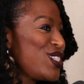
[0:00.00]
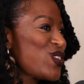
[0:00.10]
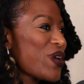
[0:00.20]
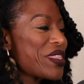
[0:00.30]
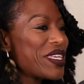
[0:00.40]

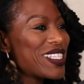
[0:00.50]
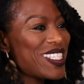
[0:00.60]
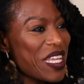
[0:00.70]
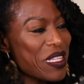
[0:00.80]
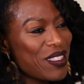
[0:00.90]
Do I think
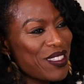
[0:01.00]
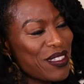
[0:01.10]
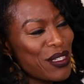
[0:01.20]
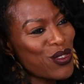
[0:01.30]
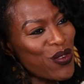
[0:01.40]
states
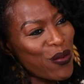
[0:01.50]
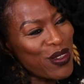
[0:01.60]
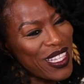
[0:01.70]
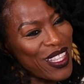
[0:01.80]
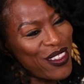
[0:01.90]
still
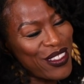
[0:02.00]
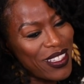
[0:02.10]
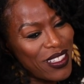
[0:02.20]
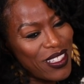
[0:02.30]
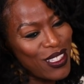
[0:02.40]
represent their
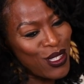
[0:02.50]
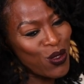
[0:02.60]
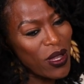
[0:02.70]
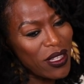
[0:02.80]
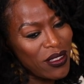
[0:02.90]

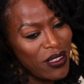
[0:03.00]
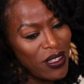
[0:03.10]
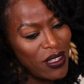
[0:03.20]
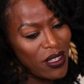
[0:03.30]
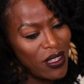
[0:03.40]
citizens? Well,
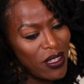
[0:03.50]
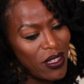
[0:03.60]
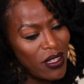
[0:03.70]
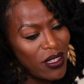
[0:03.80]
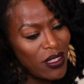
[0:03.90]

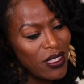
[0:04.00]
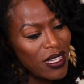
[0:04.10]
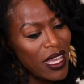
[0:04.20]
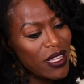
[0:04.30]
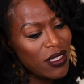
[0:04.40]

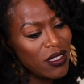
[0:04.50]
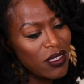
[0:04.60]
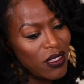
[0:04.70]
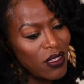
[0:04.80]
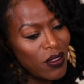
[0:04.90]

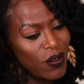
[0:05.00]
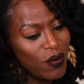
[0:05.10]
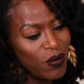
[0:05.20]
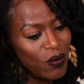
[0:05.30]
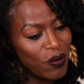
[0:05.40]
states
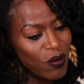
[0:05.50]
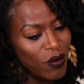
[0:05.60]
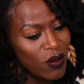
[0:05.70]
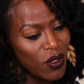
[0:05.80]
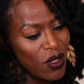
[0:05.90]

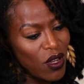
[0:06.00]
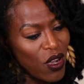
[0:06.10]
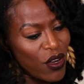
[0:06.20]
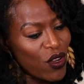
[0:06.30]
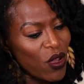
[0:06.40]

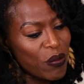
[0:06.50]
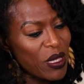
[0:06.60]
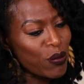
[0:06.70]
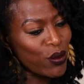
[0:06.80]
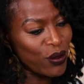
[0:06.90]
are not
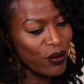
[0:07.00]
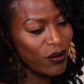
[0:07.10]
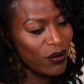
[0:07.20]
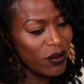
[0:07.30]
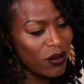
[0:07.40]
people
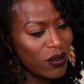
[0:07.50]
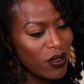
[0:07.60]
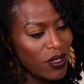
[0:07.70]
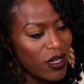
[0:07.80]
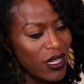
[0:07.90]

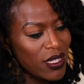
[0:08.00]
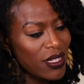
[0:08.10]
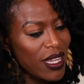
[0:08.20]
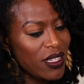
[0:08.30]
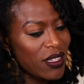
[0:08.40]
a
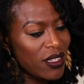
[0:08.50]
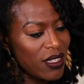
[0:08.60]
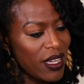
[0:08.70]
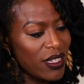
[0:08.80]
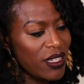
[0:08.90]
state
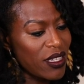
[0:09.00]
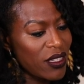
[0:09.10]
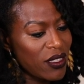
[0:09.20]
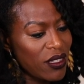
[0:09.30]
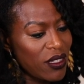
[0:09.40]
is an
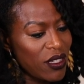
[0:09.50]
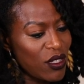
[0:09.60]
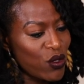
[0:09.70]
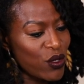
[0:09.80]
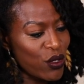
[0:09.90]
idea.
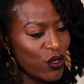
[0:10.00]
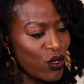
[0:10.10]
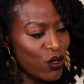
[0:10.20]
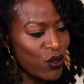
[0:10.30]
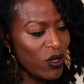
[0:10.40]
In order
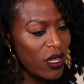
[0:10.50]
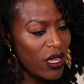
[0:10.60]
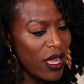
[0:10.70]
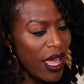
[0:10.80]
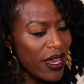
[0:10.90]
to
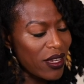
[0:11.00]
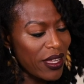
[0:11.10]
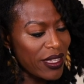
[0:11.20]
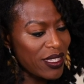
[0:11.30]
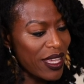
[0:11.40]

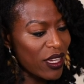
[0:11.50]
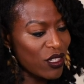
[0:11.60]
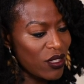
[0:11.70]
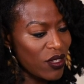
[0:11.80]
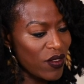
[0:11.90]
analyze the
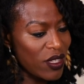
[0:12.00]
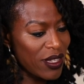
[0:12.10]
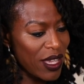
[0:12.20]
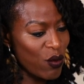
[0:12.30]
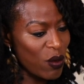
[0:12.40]
actions of the
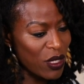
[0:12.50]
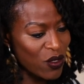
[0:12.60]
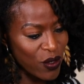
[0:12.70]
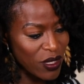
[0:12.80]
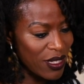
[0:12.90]
state, we
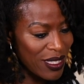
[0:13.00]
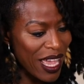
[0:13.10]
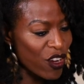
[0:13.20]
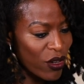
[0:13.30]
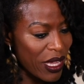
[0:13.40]
must first
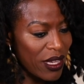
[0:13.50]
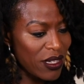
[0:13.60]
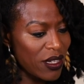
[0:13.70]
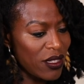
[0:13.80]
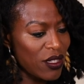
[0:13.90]

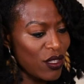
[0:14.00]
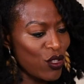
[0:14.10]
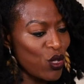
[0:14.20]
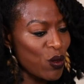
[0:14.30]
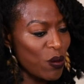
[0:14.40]
disaggregate it into the
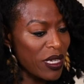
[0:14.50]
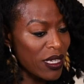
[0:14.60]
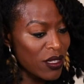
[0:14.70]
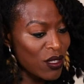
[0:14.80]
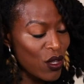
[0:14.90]
human
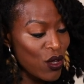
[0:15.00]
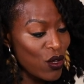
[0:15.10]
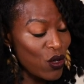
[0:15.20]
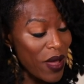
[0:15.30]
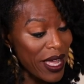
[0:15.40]
beings
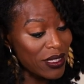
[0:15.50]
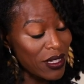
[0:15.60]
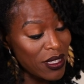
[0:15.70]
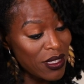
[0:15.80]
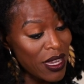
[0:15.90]
who act
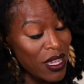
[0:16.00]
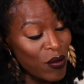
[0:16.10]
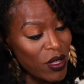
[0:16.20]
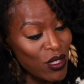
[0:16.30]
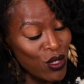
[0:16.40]
in its
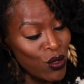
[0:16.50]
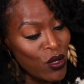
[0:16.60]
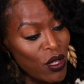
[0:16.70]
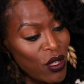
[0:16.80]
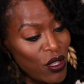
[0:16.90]
name. And so,
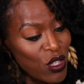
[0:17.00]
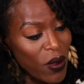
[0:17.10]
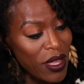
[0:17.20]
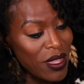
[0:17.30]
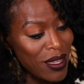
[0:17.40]

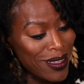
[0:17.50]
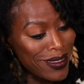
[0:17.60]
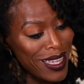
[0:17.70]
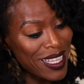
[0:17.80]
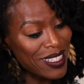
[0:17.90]
do I think
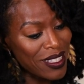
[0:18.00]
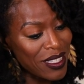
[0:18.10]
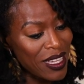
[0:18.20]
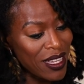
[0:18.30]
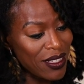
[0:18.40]
elected
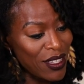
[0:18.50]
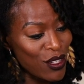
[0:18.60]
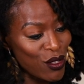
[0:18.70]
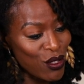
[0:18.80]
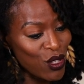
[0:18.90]
state
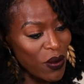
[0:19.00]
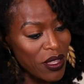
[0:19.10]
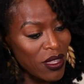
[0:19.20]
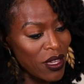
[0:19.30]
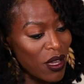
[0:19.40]
leaders, do
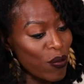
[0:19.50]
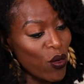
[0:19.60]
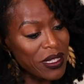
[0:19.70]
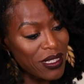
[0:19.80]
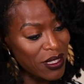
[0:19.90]
I think
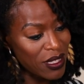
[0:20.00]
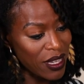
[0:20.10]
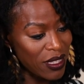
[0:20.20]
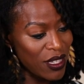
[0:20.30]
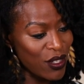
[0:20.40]
appointed
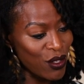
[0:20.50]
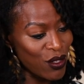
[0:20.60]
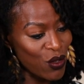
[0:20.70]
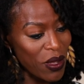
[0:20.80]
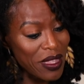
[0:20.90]
state
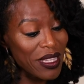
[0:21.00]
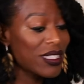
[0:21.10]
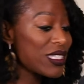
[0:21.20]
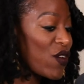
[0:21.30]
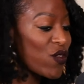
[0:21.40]
leaders, do I think
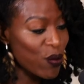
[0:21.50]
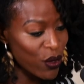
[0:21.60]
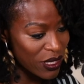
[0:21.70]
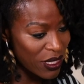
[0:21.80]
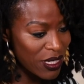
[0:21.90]
self
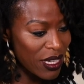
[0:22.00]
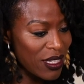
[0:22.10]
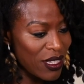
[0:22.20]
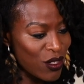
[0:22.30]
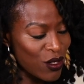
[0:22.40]
appointed
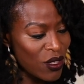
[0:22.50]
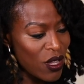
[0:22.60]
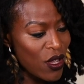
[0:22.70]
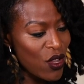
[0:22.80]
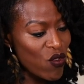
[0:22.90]
state leaders
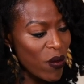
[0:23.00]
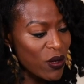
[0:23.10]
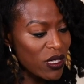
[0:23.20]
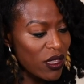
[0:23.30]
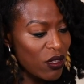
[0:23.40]

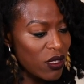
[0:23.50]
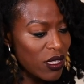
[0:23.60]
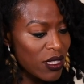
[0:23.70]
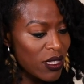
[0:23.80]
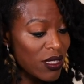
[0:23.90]
represent their
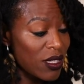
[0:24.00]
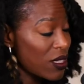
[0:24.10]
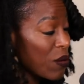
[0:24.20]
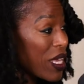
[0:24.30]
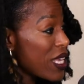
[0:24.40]
citizens? In
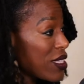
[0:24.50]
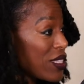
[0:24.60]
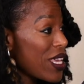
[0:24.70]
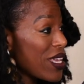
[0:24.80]
some cases,